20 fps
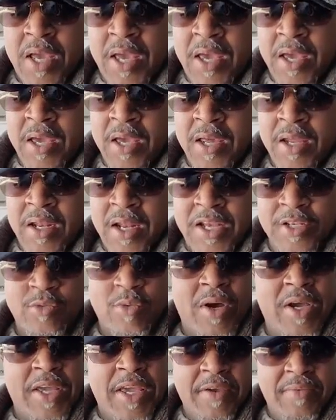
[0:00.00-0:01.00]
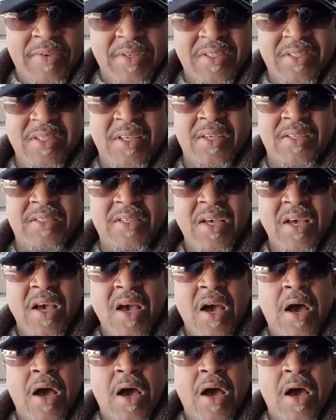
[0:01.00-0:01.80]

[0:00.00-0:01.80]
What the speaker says: and that's why I gave it a 6,